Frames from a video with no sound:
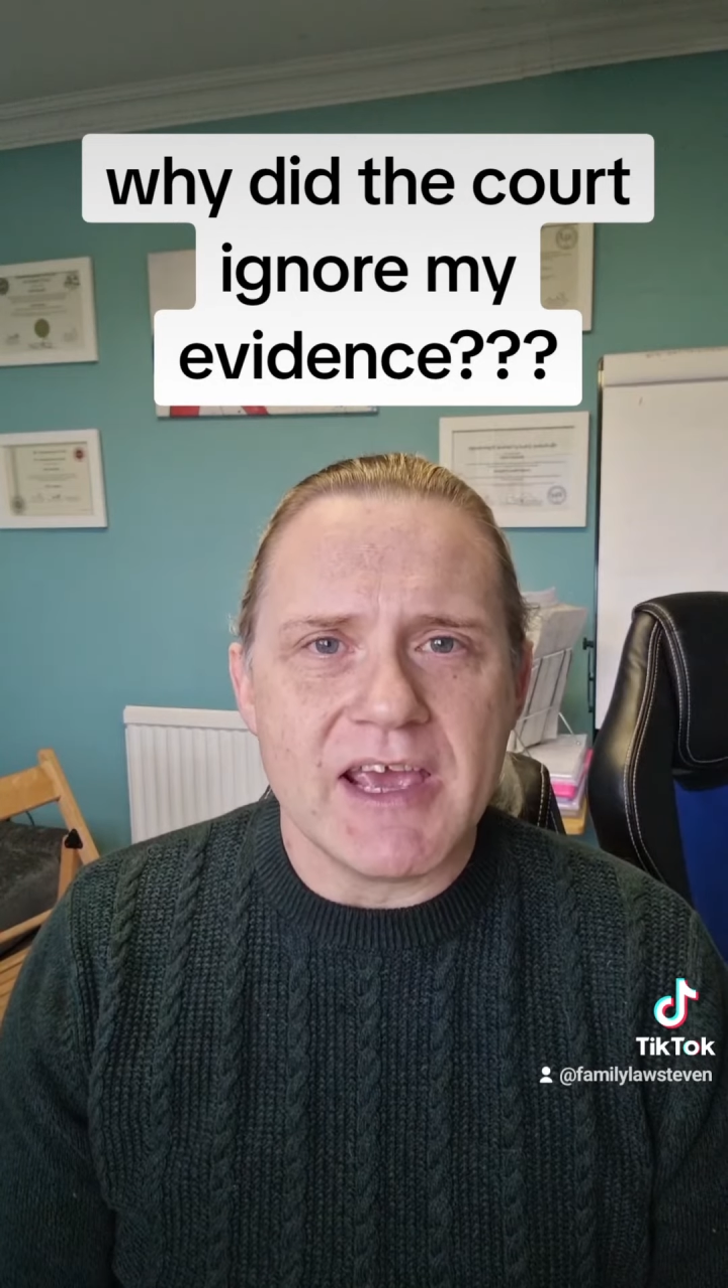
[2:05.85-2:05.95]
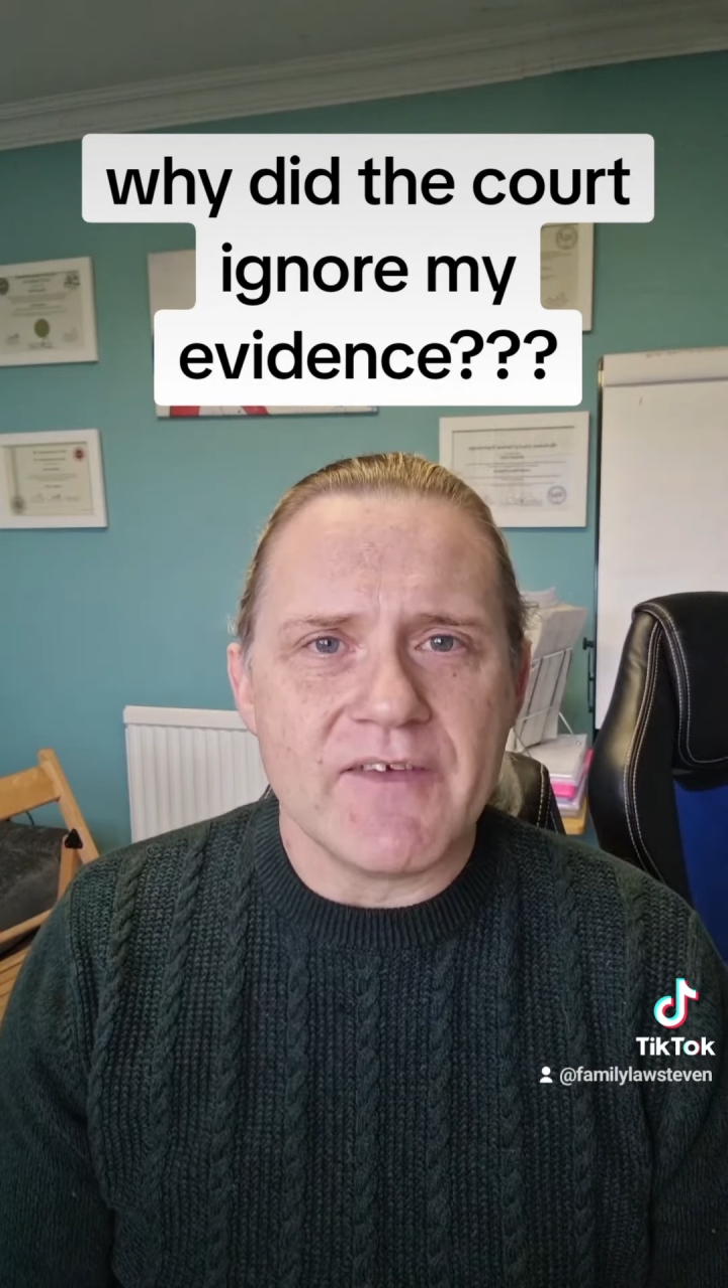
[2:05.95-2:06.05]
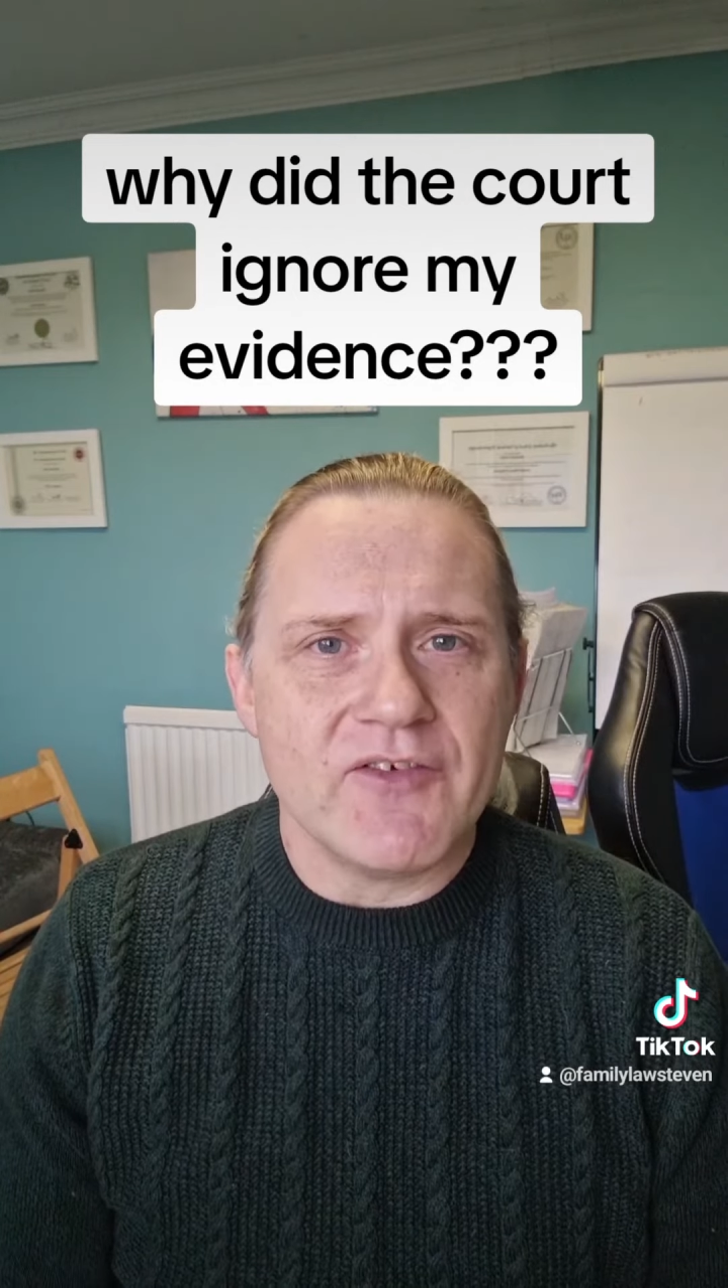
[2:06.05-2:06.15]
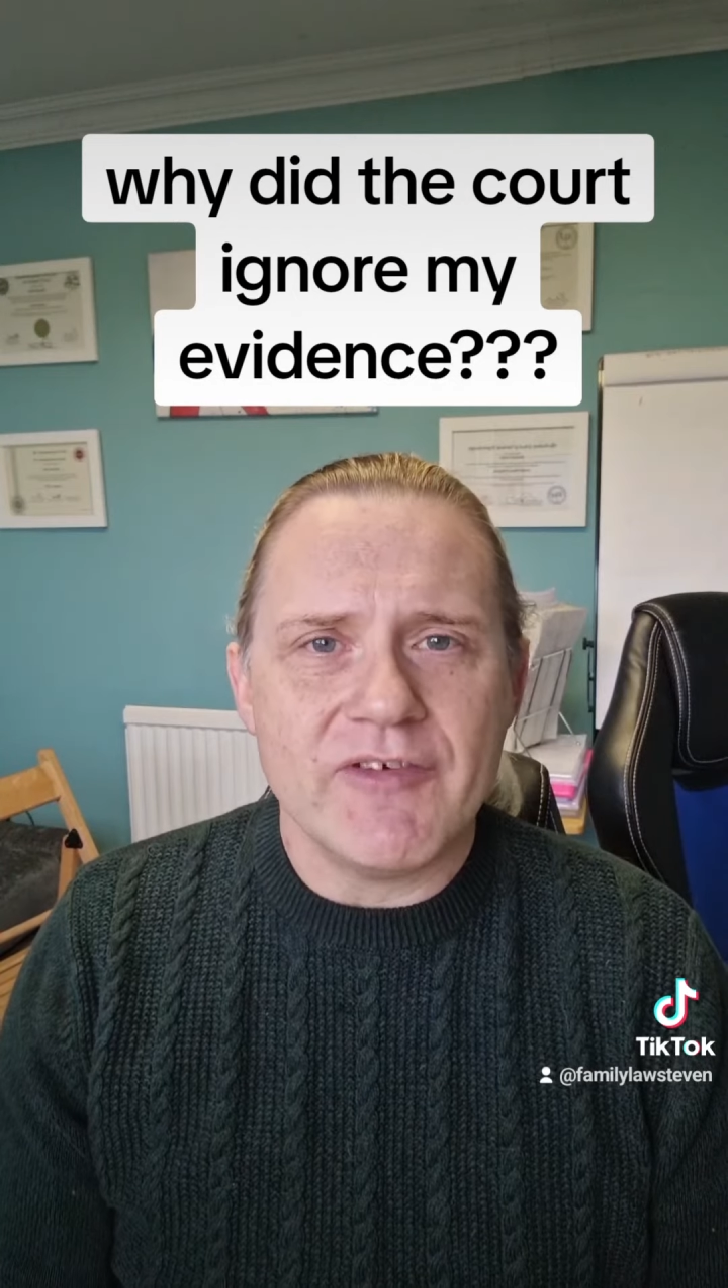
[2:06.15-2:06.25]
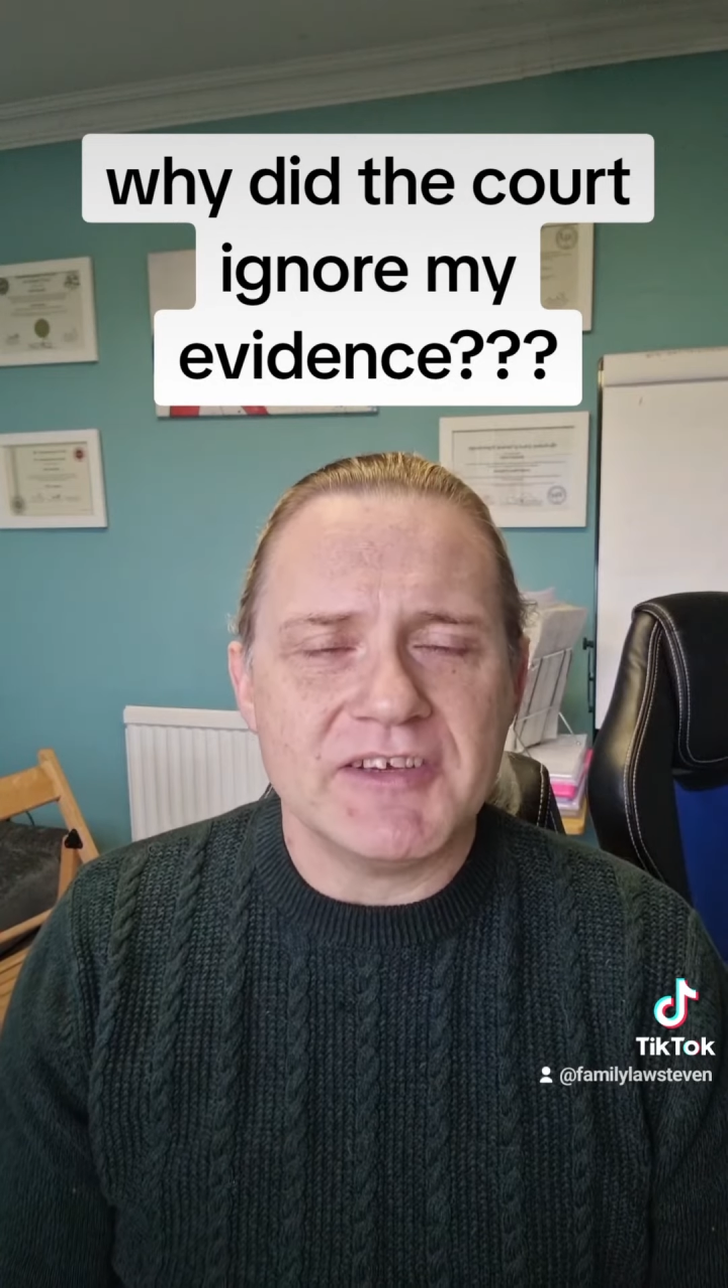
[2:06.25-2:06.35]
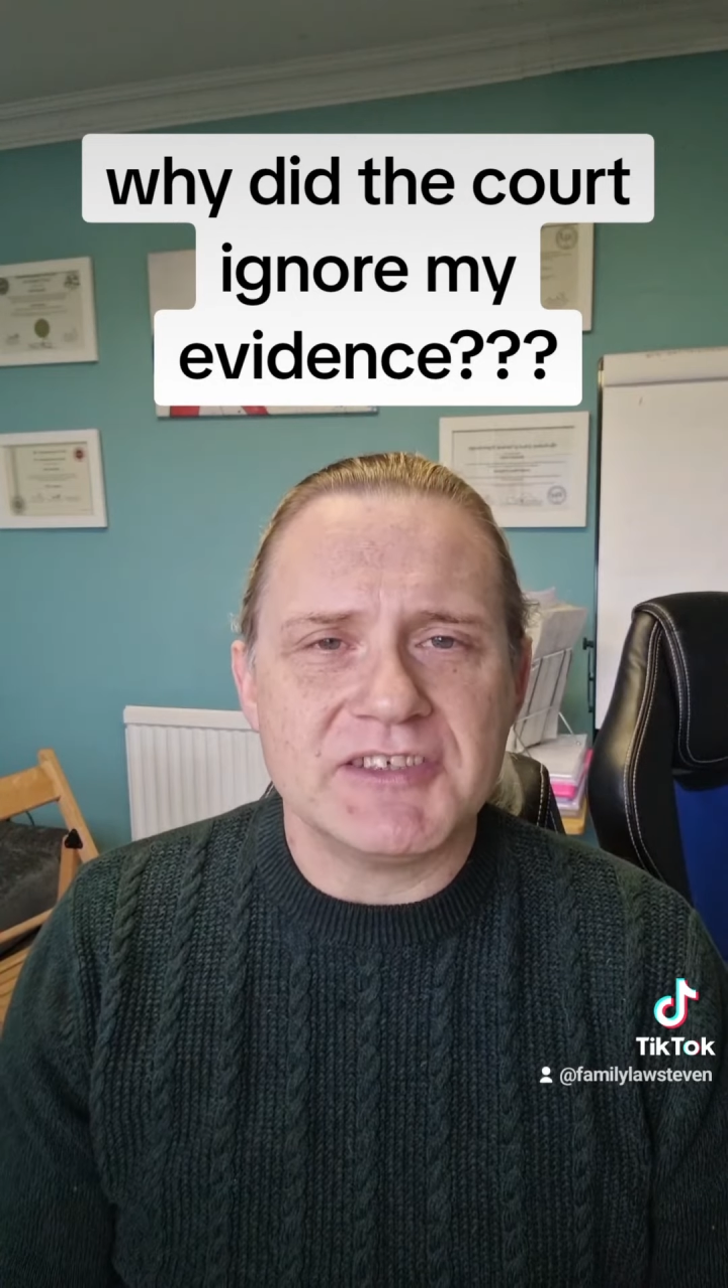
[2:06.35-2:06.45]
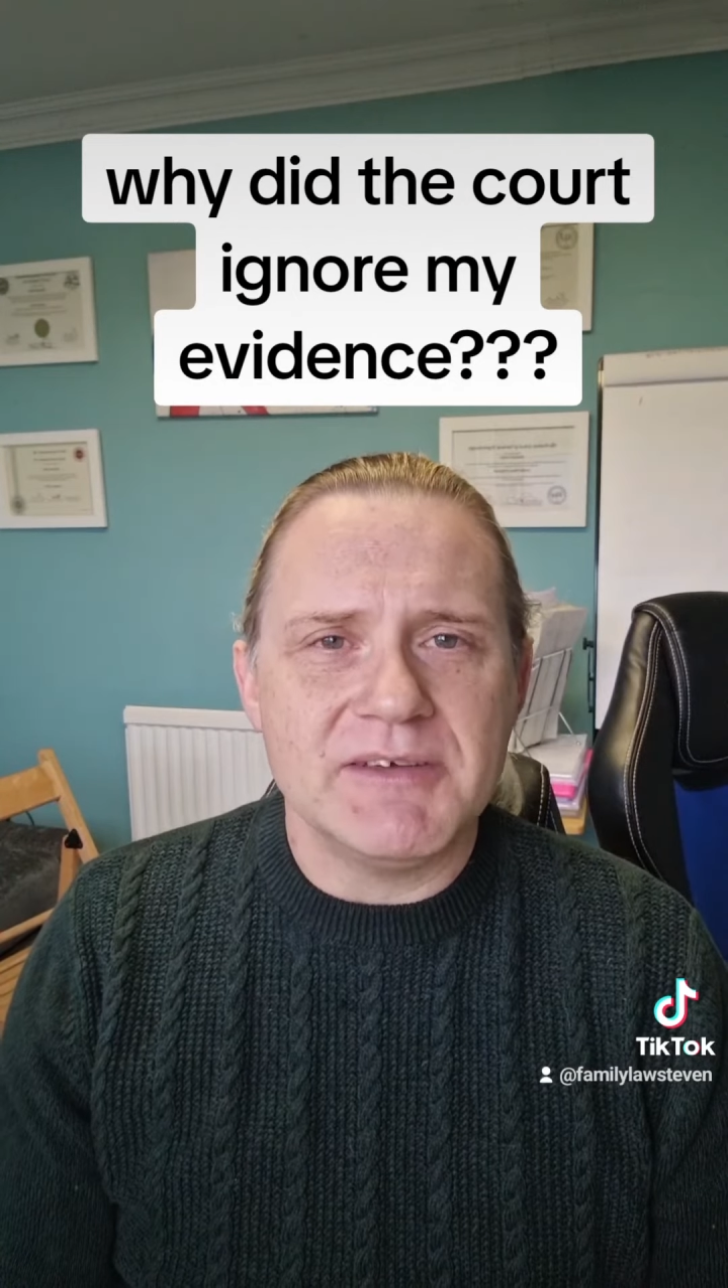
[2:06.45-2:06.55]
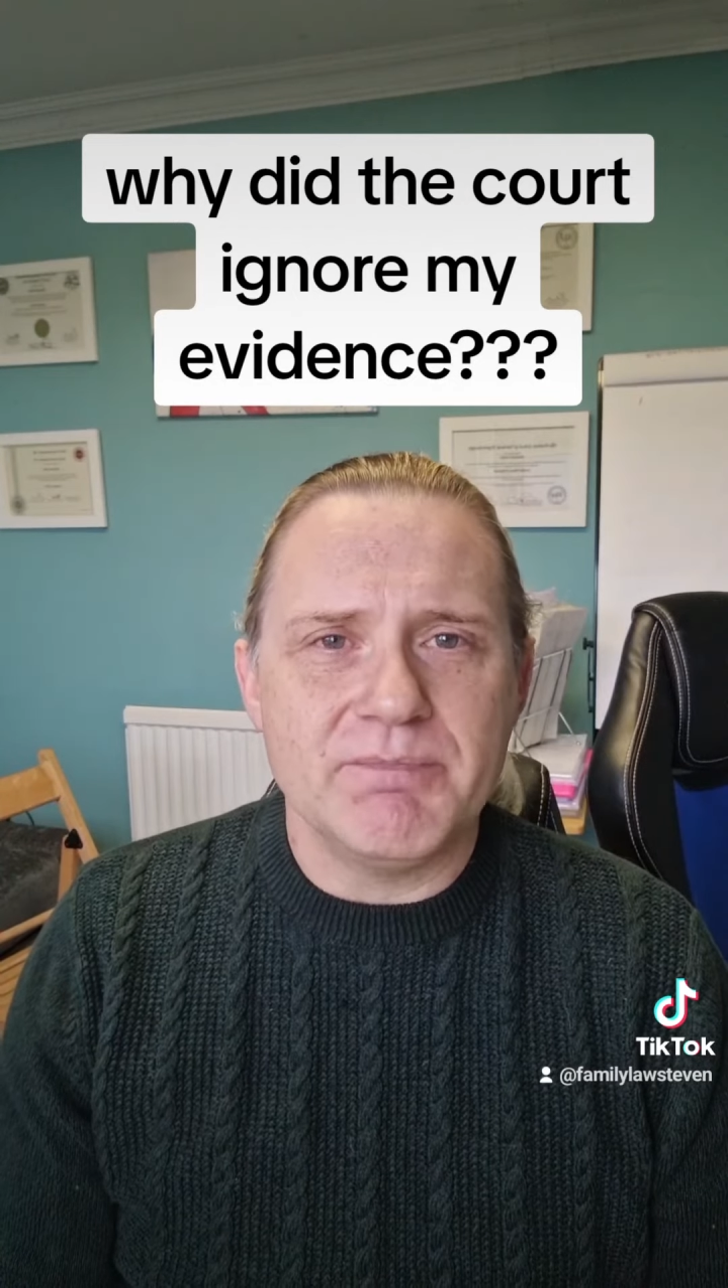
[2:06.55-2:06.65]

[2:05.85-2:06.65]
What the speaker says: if you're actually